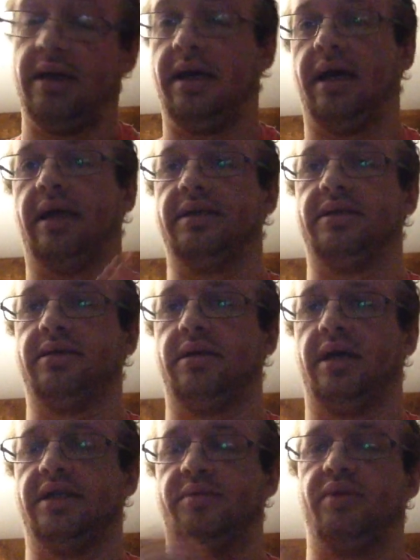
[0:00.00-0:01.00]
as
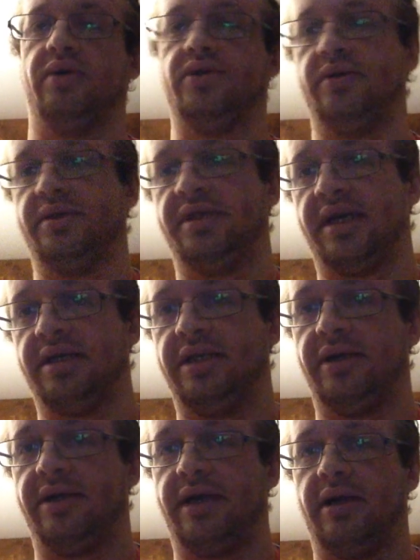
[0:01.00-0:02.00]
opposed to a
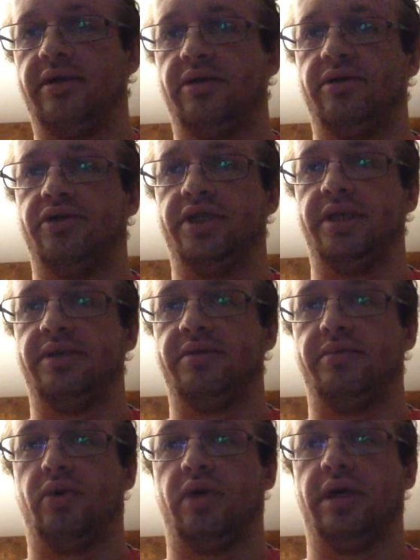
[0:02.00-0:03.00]
secondary character. She's
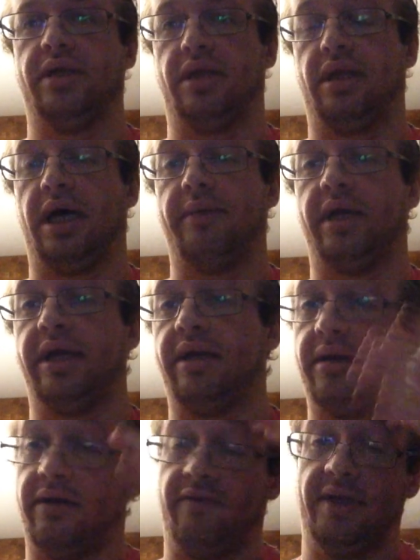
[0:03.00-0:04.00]
more in the limelight
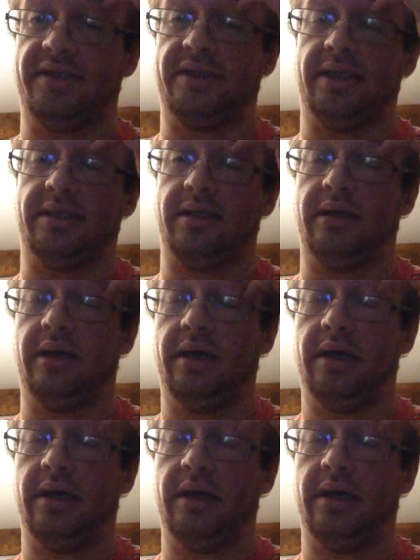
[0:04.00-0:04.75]
of this season.